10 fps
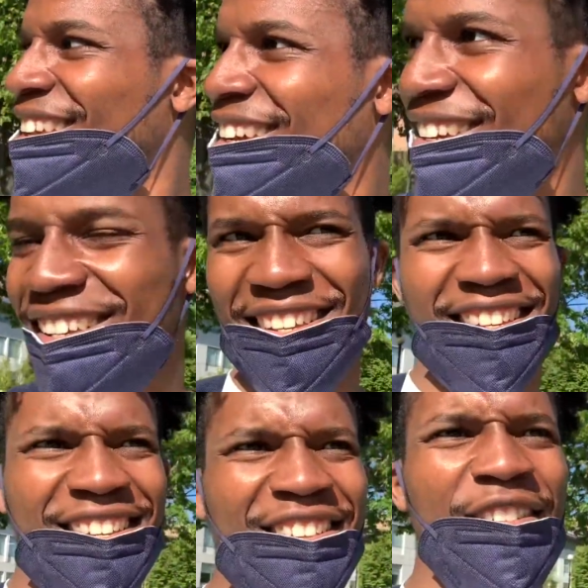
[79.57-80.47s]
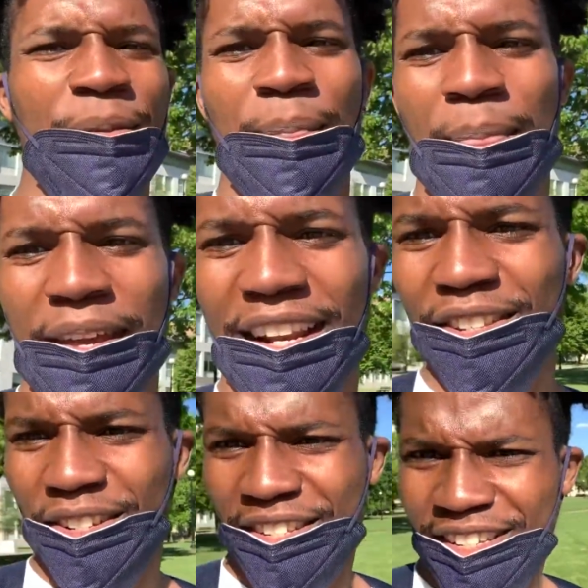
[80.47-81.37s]
like, and as you
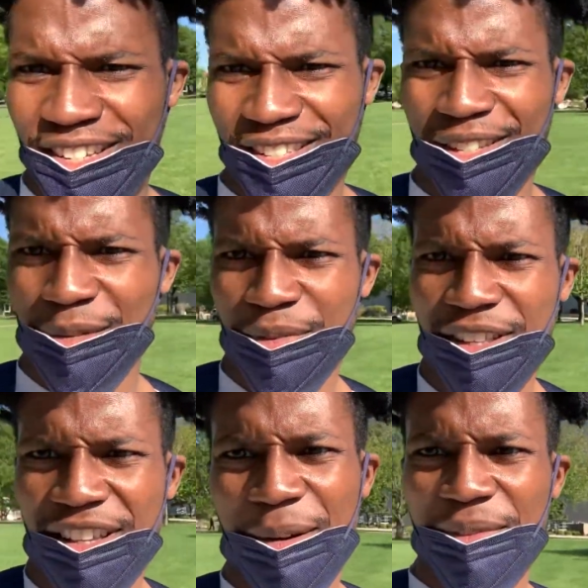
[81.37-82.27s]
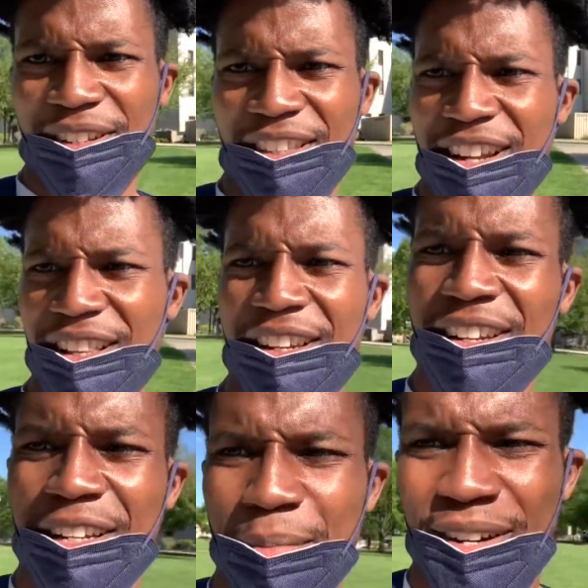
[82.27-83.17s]
can see, it's completely empty. They're not letting
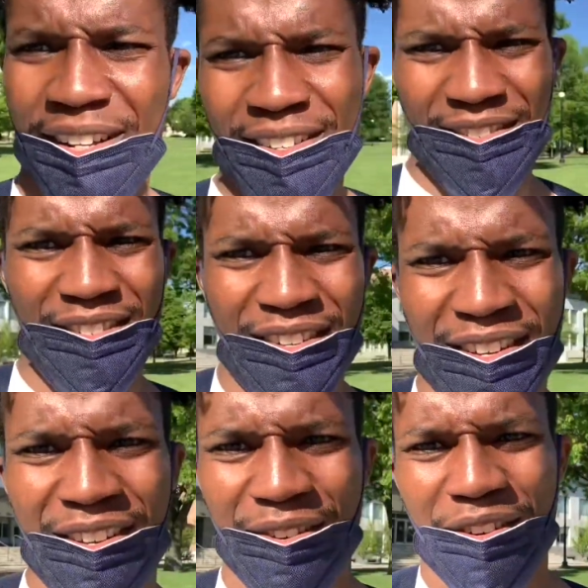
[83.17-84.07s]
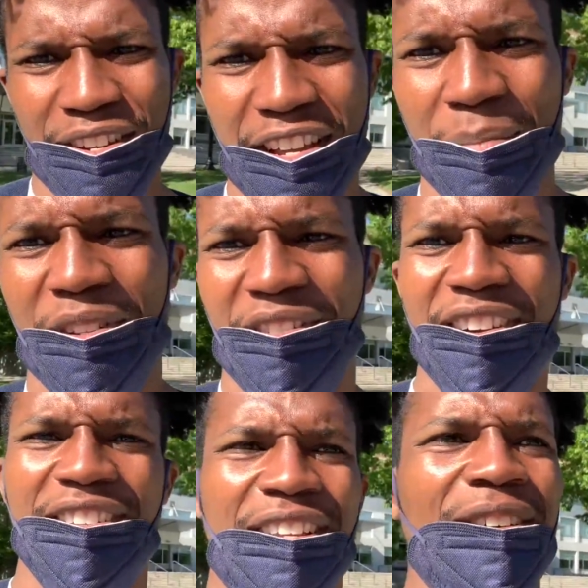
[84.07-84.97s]
anybody on the campus
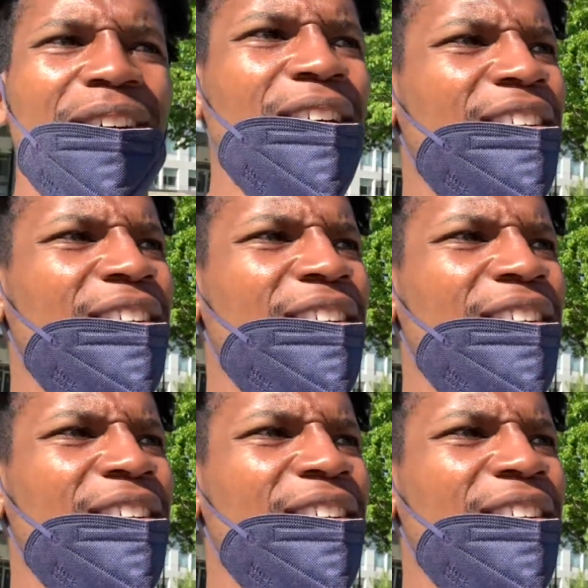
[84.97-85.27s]
grounds at all,